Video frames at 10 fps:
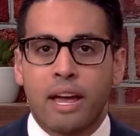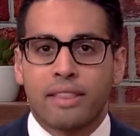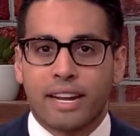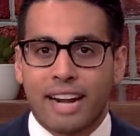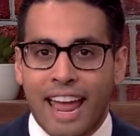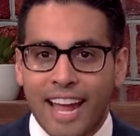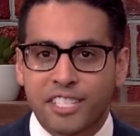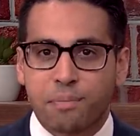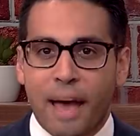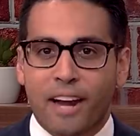that
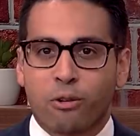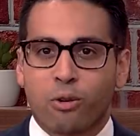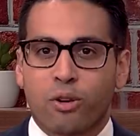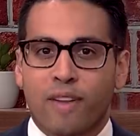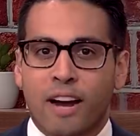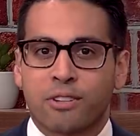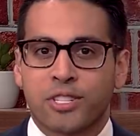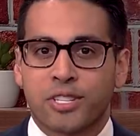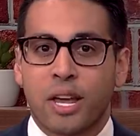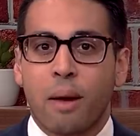enhanced bat
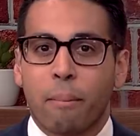coronaviruses,